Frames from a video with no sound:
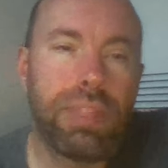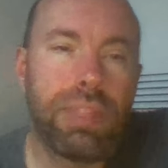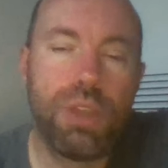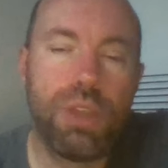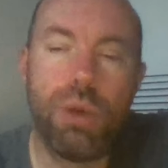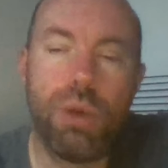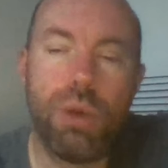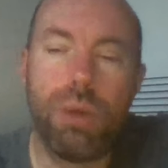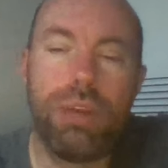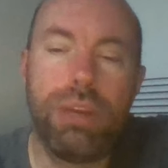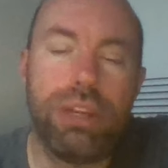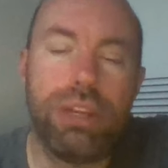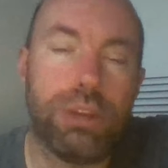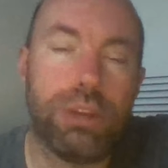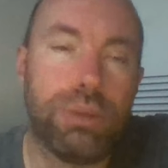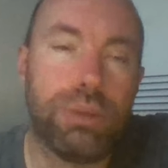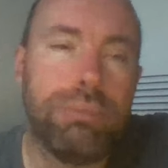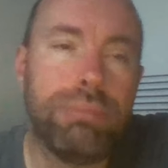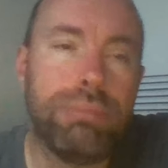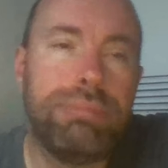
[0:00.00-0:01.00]
What we
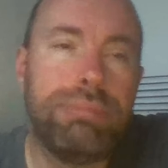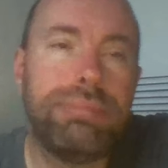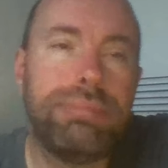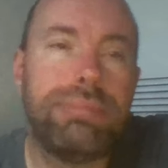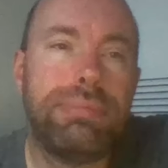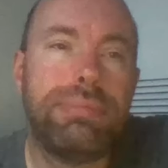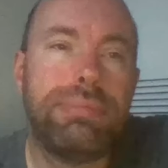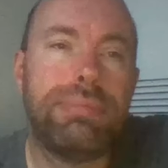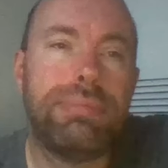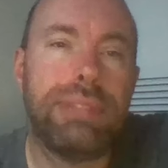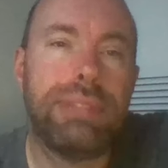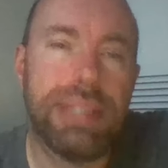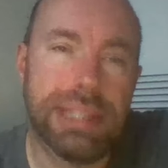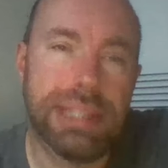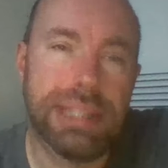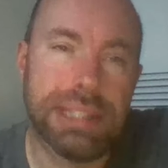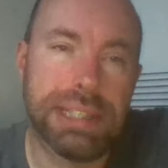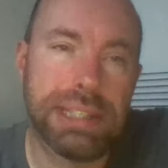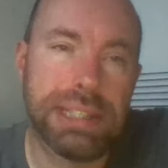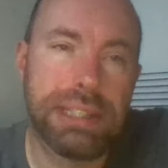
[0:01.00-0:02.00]
do
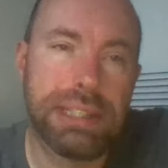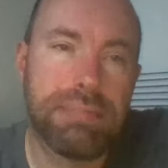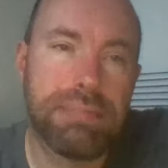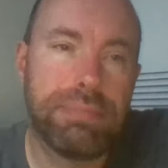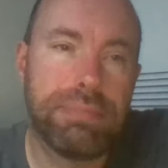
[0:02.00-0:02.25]
is